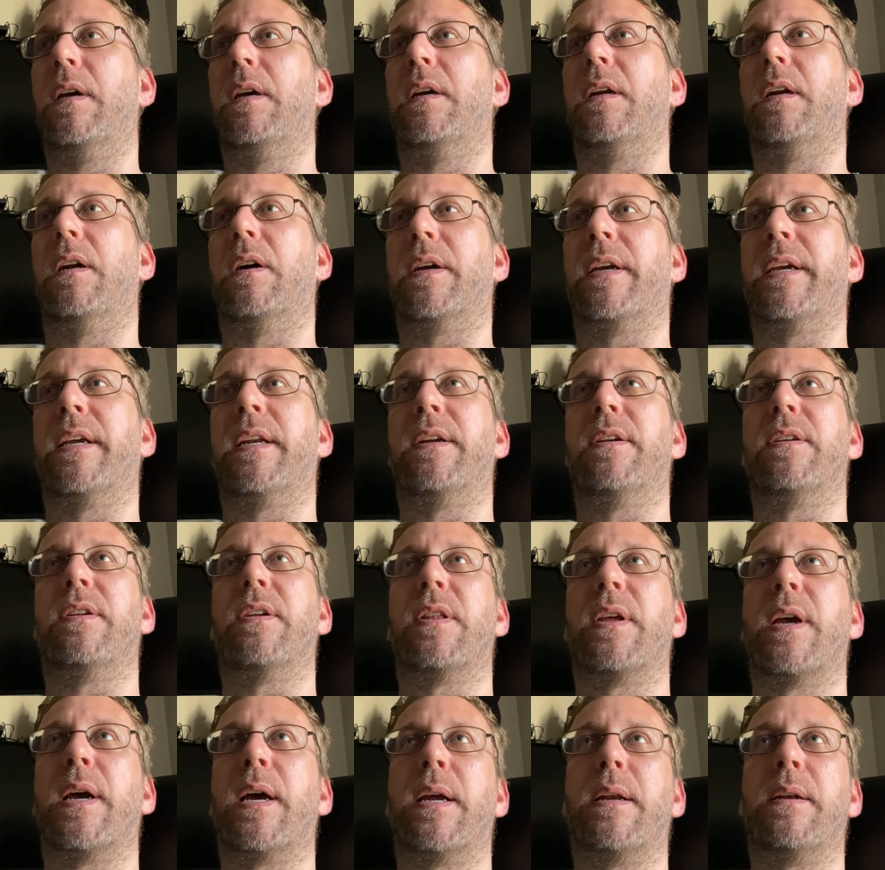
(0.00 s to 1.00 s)
And I'll get into
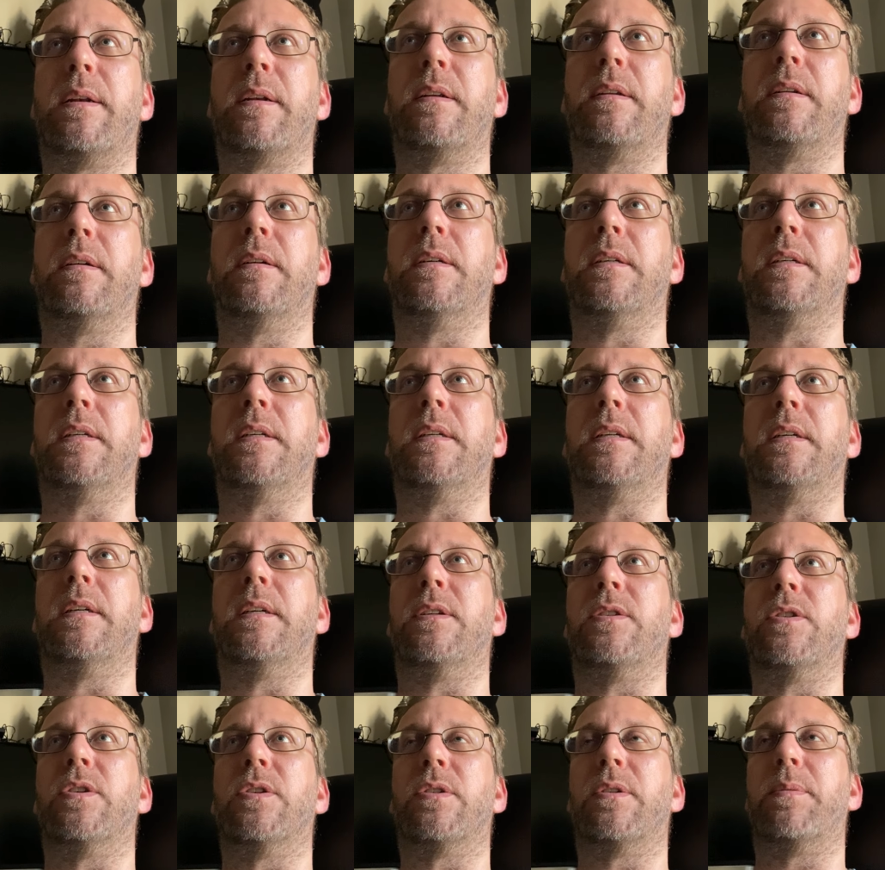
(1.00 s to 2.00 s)
that
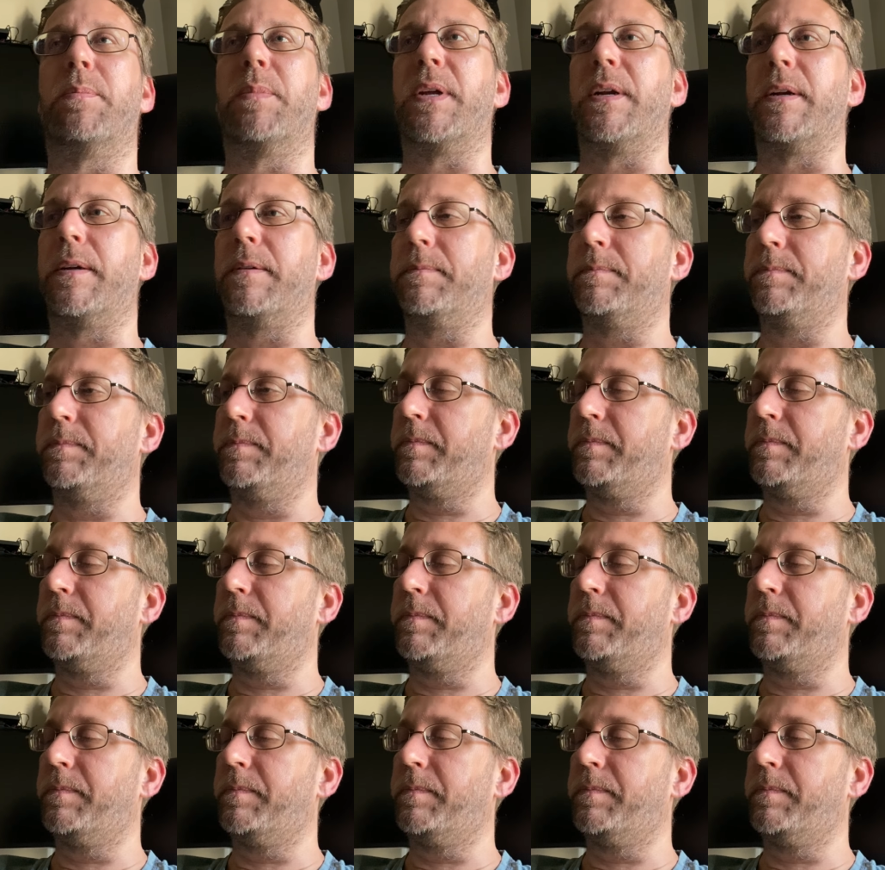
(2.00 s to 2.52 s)
in just a minute.